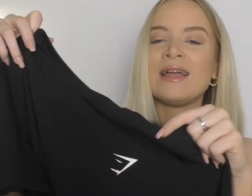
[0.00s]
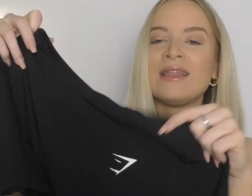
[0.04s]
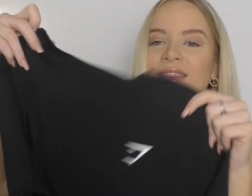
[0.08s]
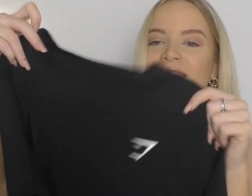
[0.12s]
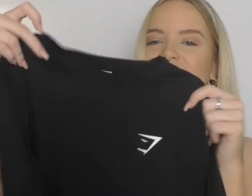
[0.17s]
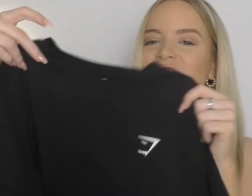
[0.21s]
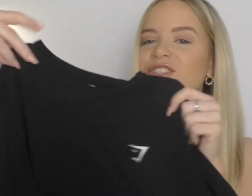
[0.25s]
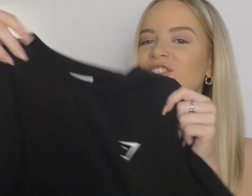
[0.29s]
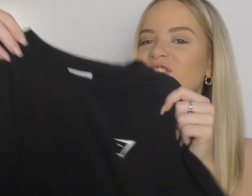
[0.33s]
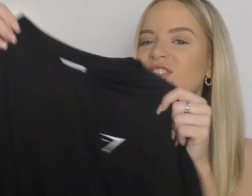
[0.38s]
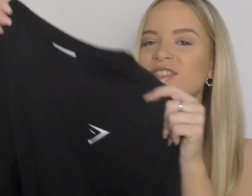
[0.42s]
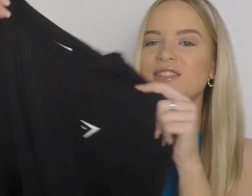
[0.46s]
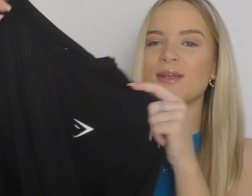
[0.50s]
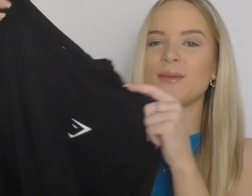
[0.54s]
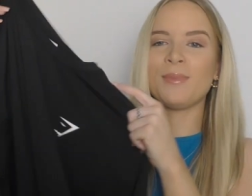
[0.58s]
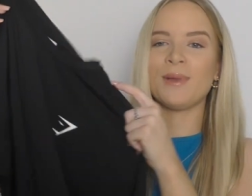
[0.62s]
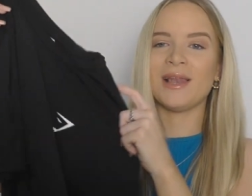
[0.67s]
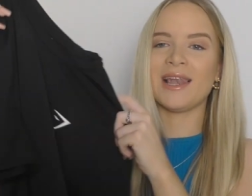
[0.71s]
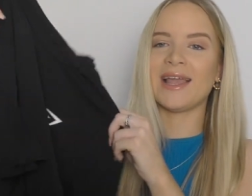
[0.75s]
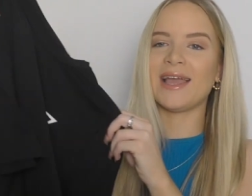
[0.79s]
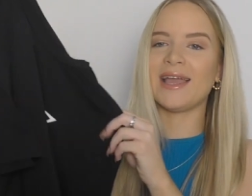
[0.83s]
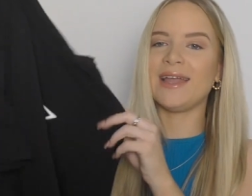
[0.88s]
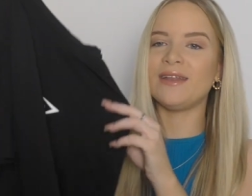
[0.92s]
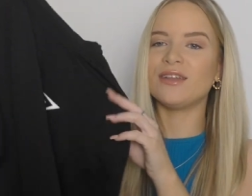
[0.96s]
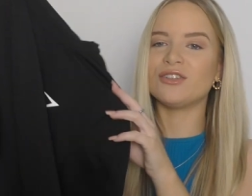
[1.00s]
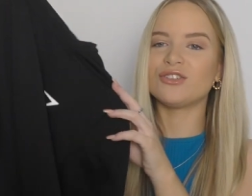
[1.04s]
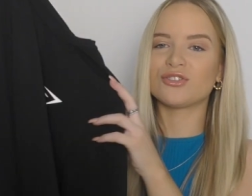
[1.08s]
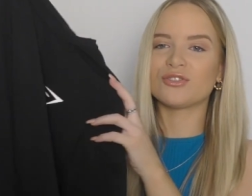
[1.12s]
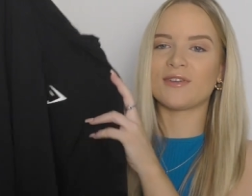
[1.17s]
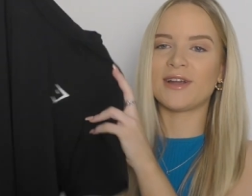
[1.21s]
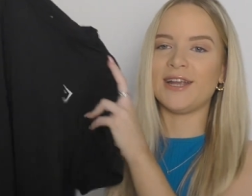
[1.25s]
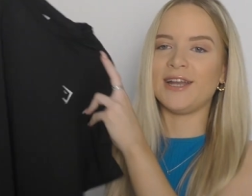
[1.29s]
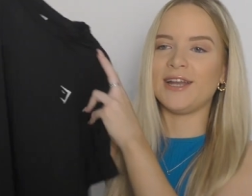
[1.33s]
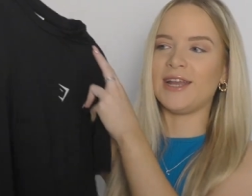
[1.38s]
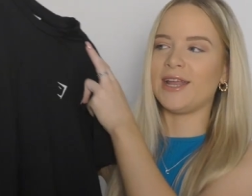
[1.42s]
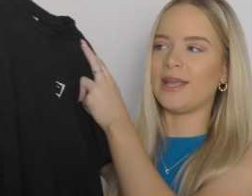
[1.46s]
This is just a plain
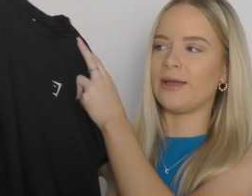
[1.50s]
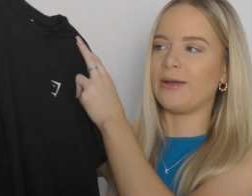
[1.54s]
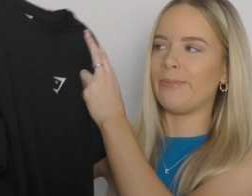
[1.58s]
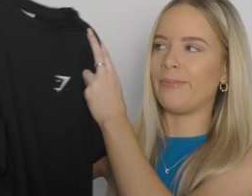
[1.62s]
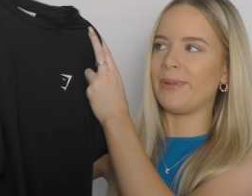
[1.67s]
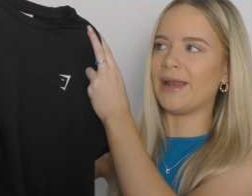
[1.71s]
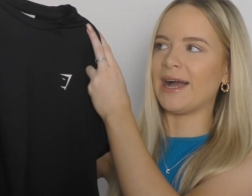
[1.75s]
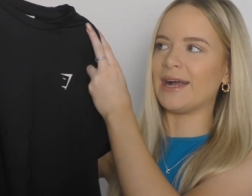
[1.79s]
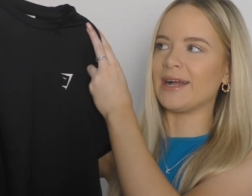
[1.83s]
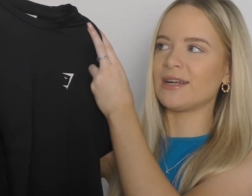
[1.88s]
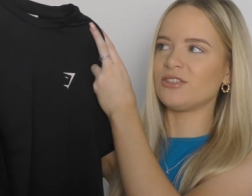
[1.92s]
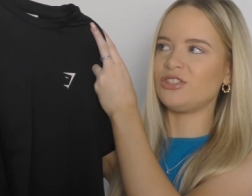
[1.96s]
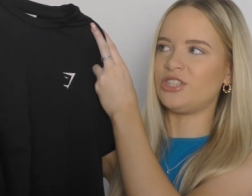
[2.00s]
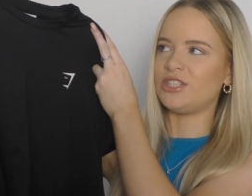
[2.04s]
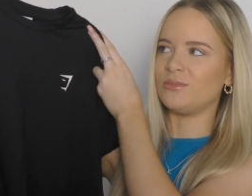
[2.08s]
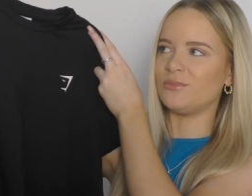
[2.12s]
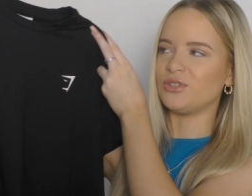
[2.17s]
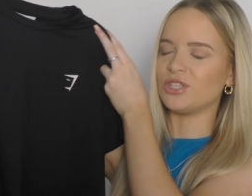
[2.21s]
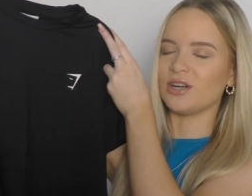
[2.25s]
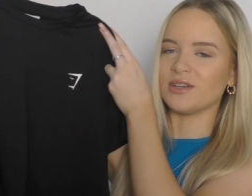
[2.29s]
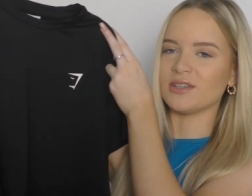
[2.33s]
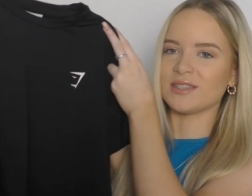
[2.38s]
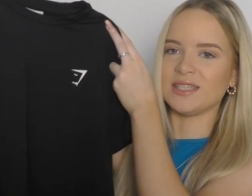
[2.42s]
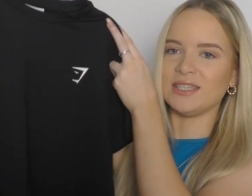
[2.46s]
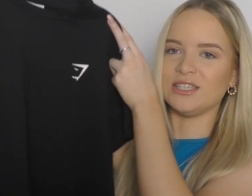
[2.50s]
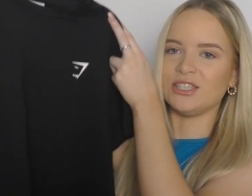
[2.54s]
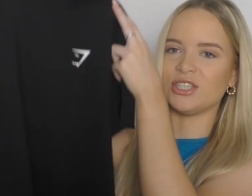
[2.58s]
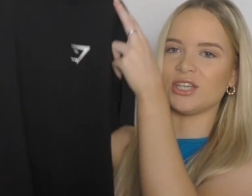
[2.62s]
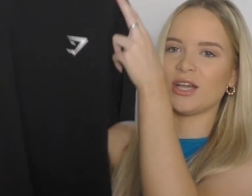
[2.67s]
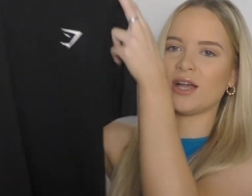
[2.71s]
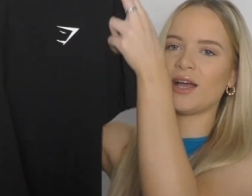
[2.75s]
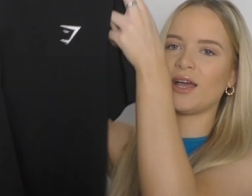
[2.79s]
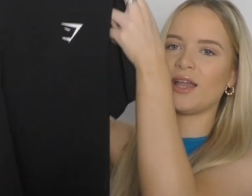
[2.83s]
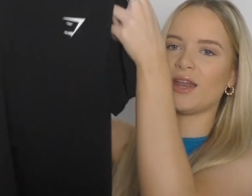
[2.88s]
training black Gymshark t-shirt.